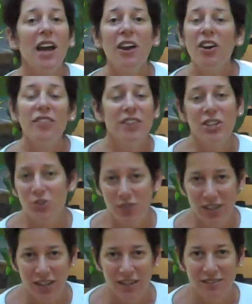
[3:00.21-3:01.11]
got all the
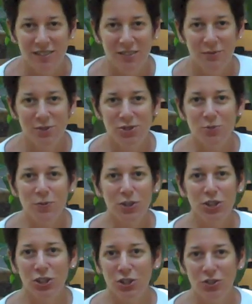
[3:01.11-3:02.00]
ingredients, and it was super
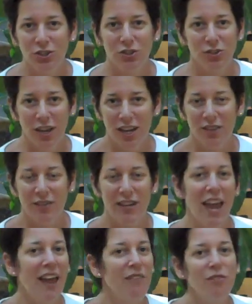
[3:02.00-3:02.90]
cute and creative, and
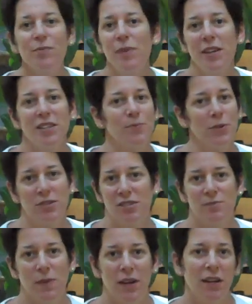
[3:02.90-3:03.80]
everybody's
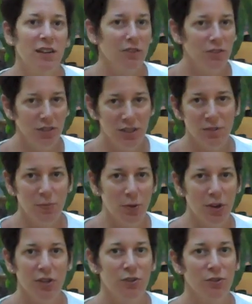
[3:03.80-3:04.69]
participating, including the
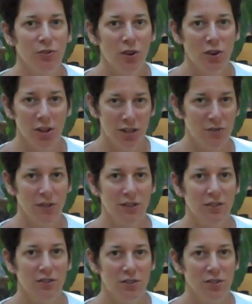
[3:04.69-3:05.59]
boy who all he
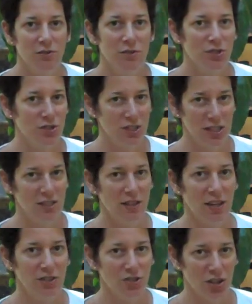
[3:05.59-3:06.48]
wanted to do was just eat
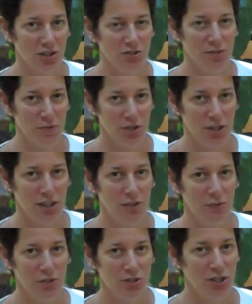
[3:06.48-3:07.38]
that chocolate chip cookie,
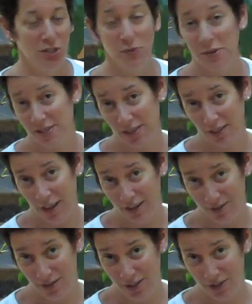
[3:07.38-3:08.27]
which he wasn't
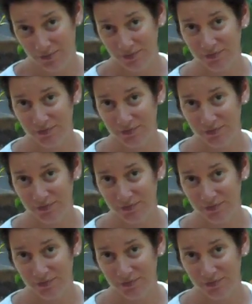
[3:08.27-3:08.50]
allowed to do.